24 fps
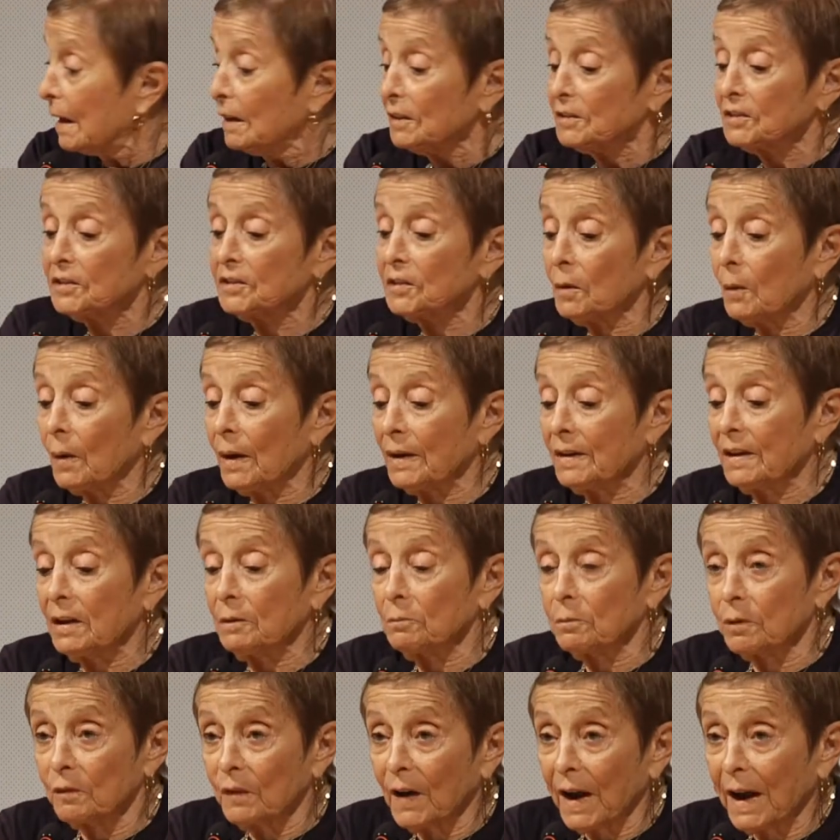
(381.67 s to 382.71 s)
So I
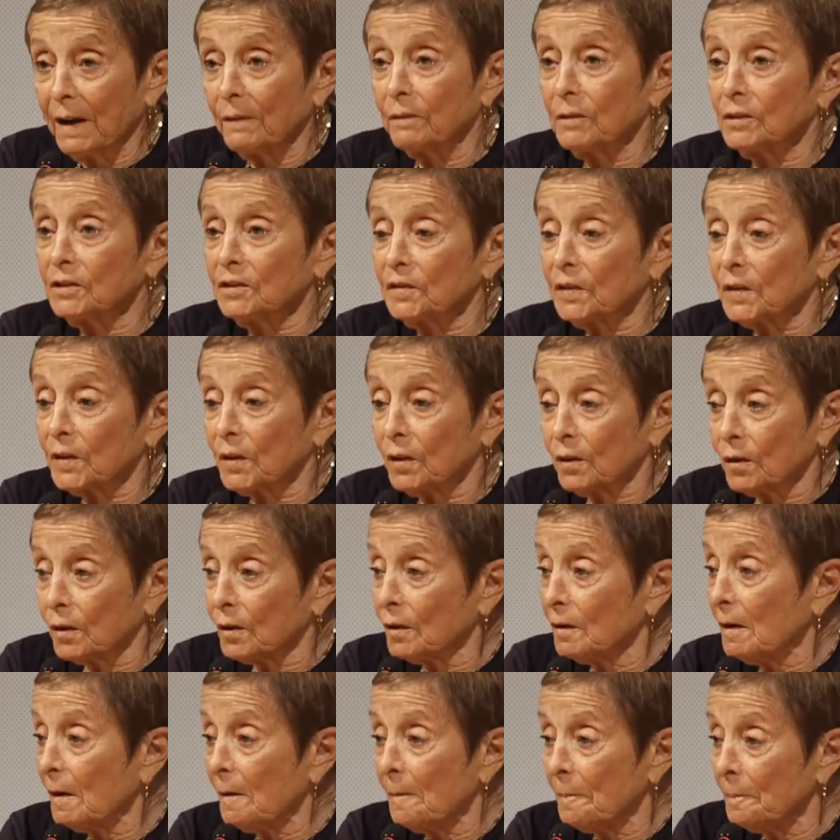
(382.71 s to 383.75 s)
did revivals for
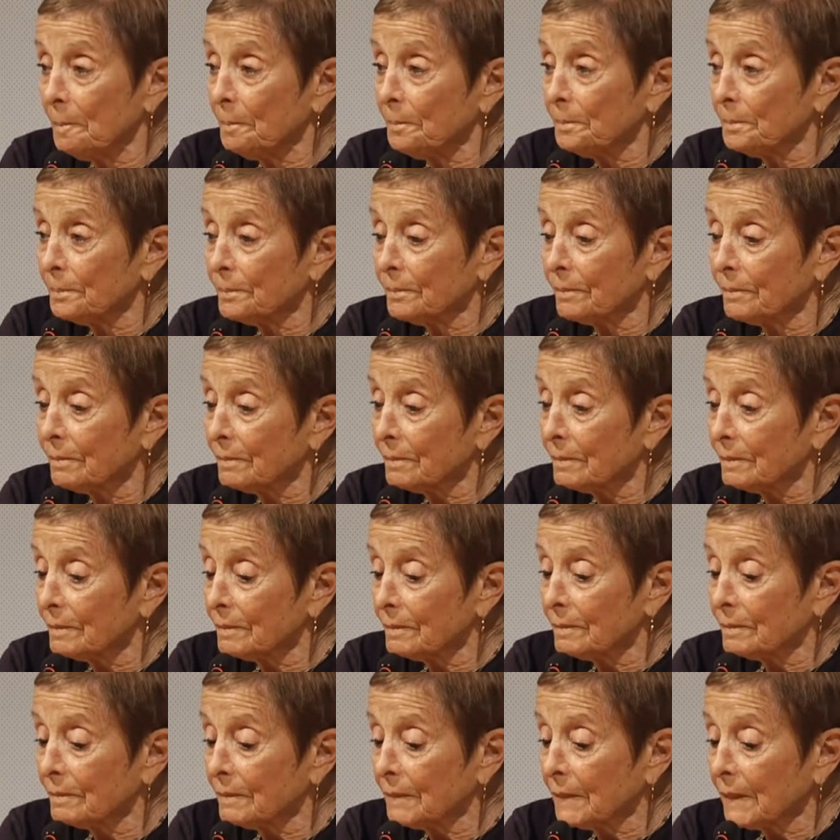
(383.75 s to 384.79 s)
her,
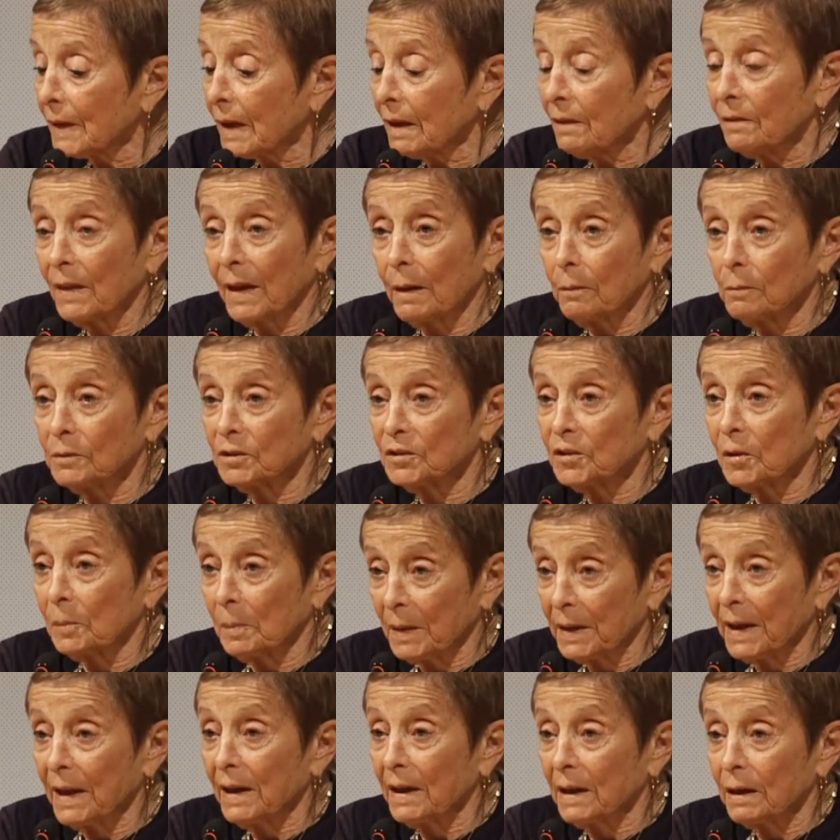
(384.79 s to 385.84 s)
and that was the
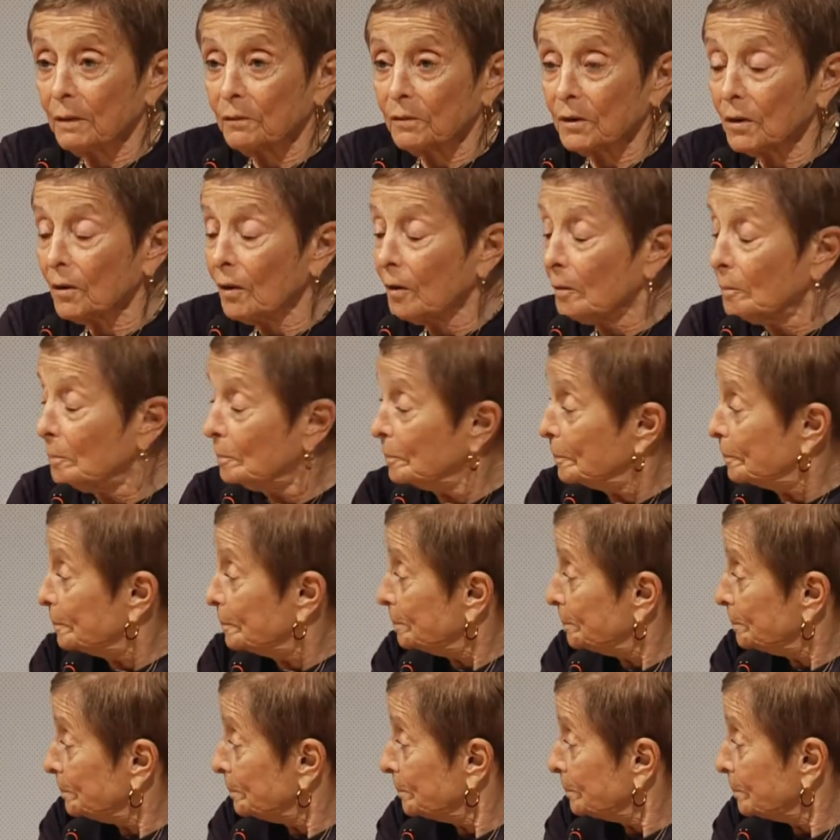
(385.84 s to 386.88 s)
beginning of it all.
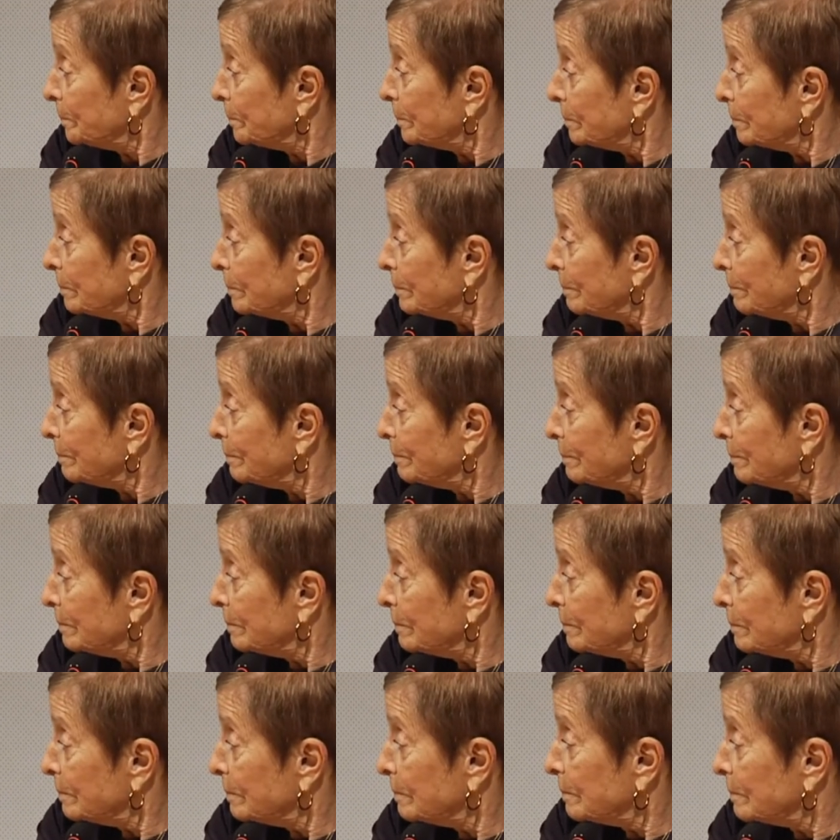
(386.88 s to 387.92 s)
Right.
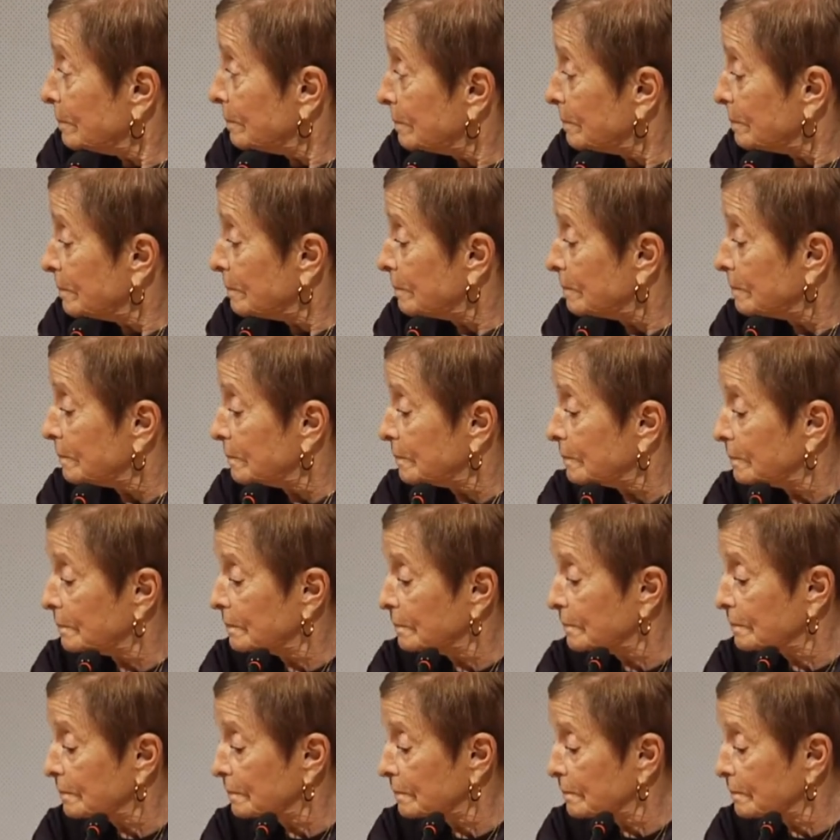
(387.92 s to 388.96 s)
And we get to